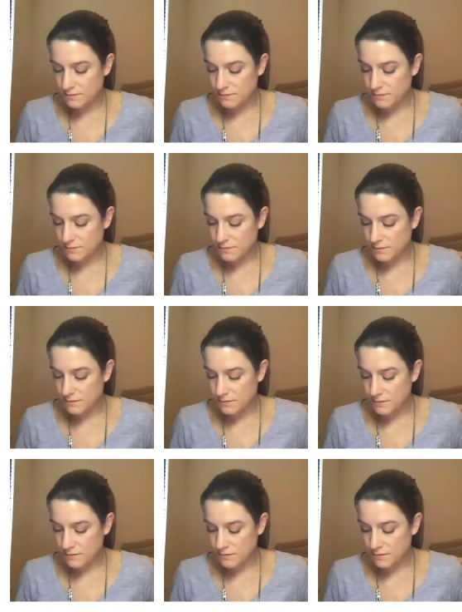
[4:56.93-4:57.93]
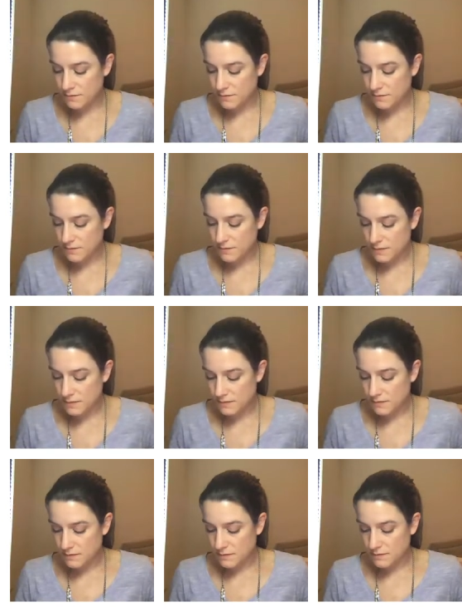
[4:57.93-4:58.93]

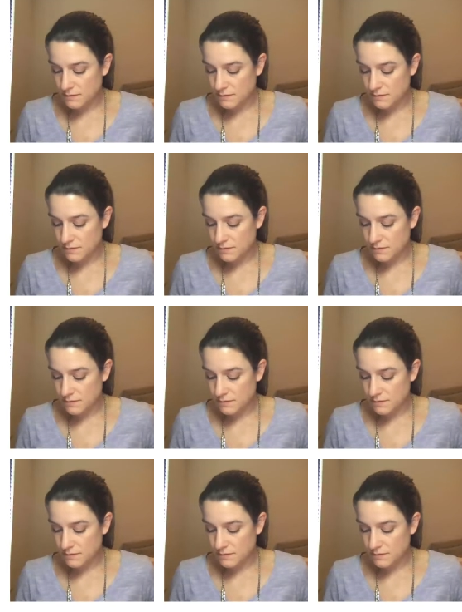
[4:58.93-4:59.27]
Nothing is said.